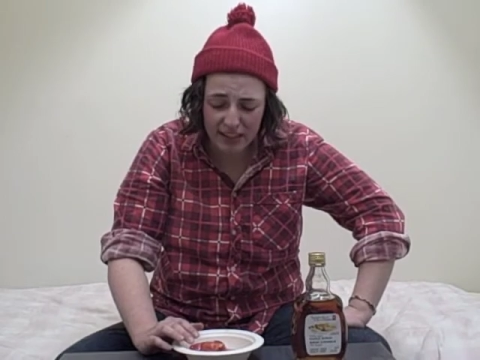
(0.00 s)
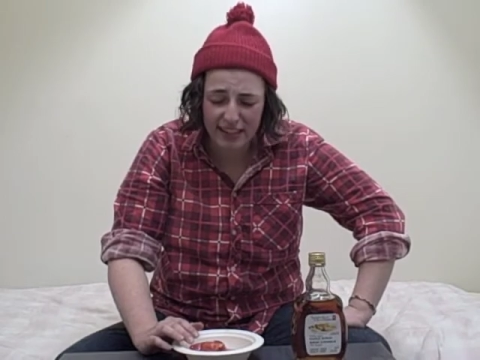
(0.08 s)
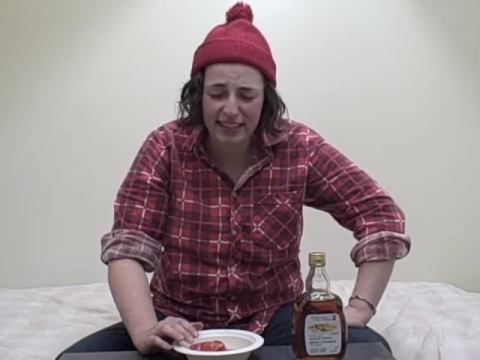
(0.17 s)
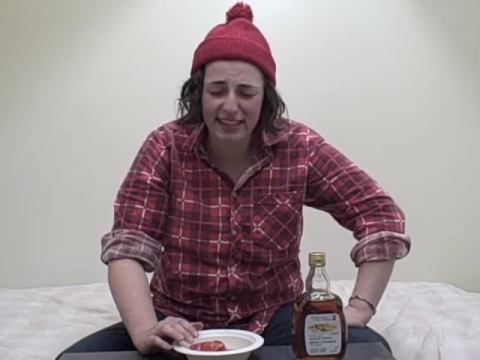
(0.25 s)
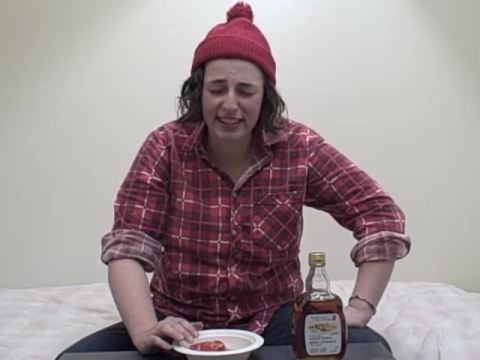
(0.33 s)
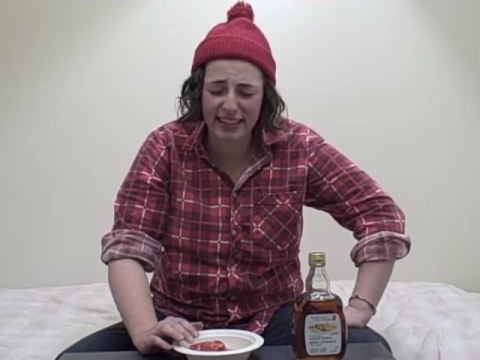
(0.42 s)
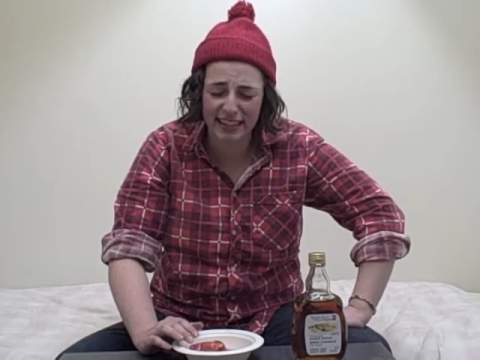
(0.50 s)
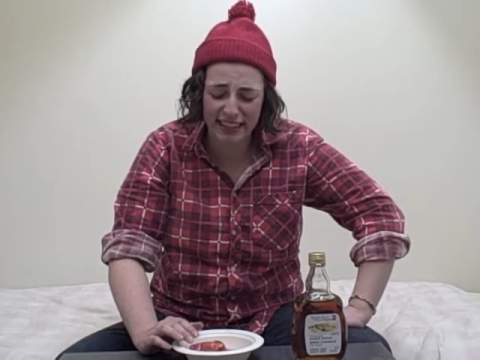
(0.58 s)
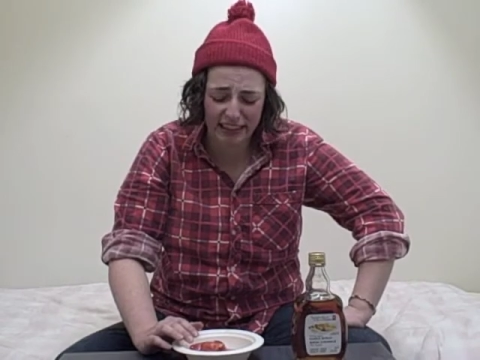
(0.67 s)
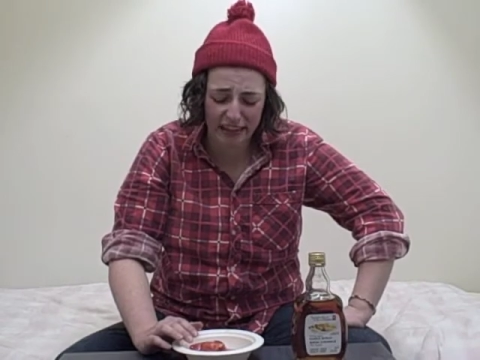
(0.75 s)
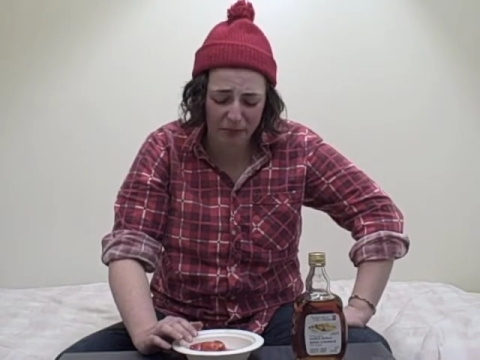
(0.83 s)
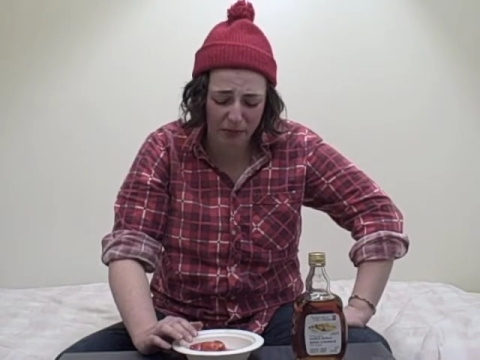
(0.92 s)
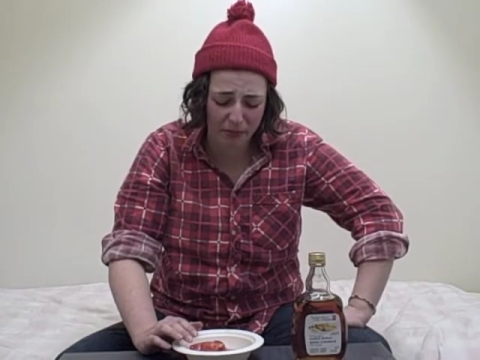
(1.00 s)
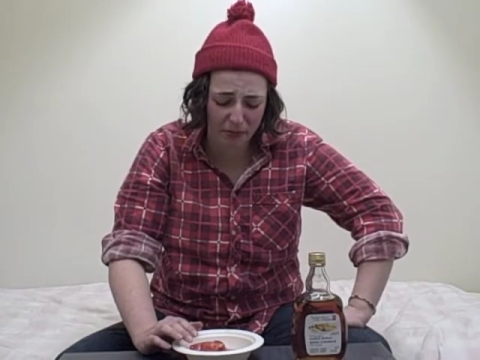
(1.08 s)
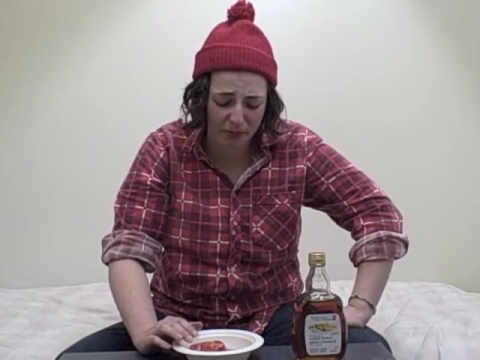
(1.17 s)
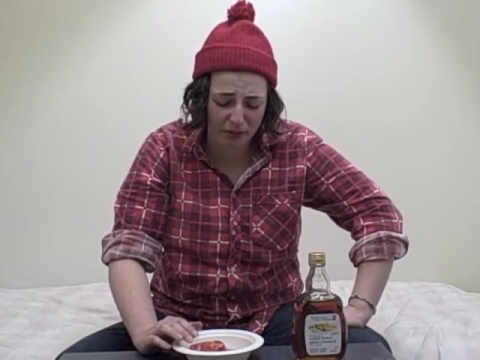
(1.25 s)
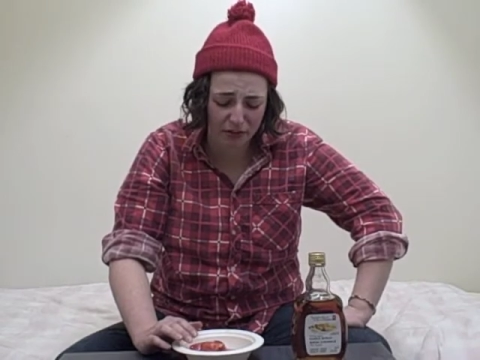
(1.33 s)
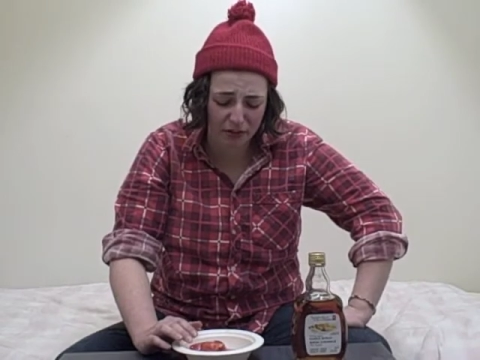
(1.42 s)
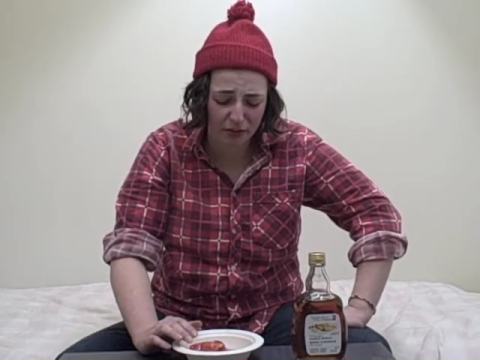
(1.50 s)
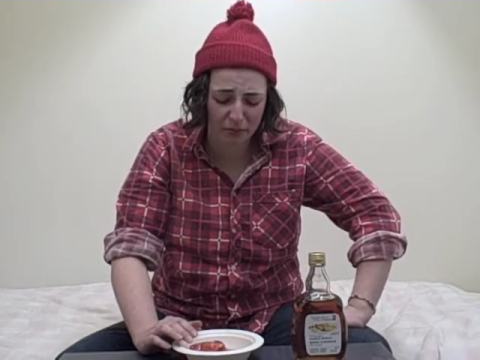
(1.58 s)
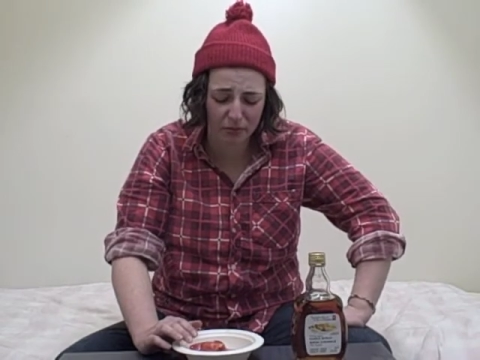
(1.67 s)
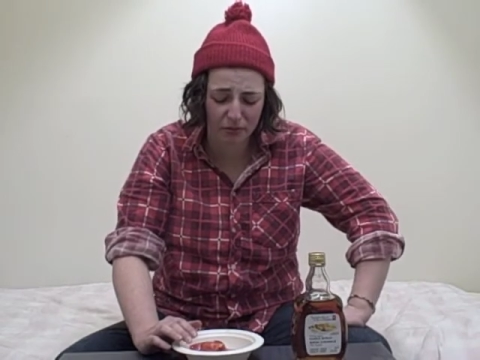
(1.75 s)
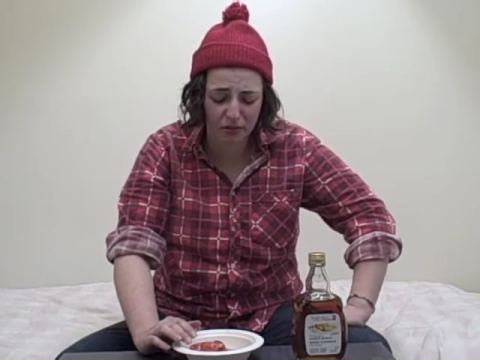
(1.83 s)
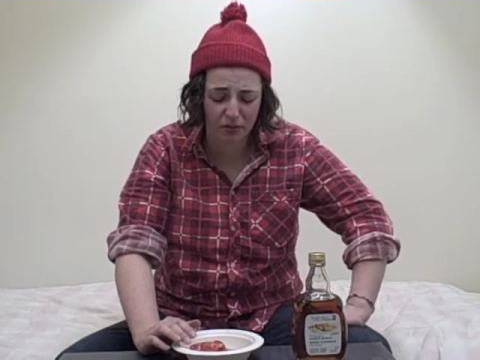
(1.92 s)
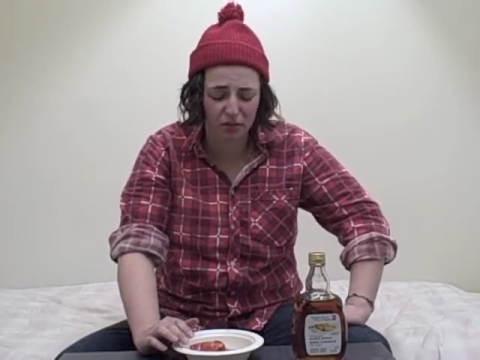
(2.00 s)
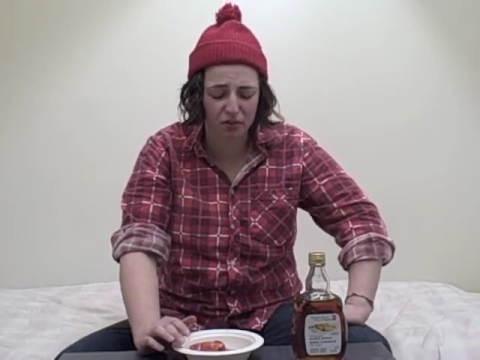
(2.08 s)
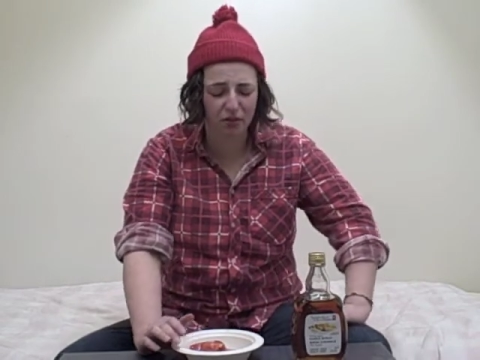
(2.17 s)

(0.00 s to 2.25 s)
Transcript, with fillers: sitting in the maple syrup. Ugh.